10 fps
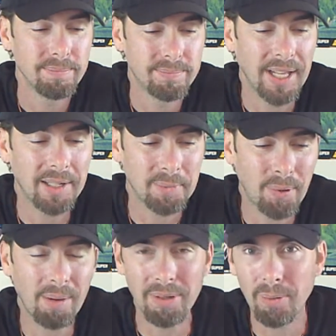That is
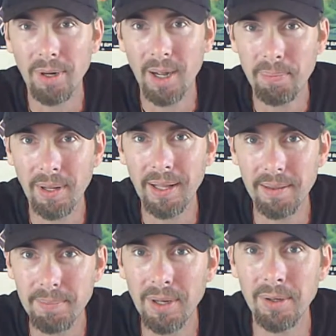probably what I play the
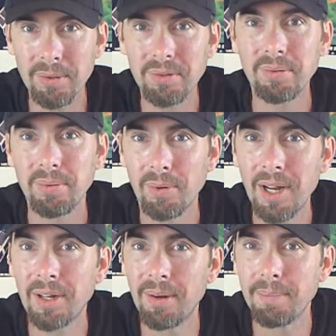most when I
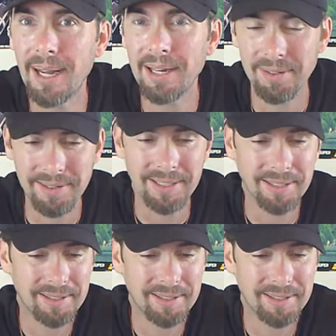come back to this.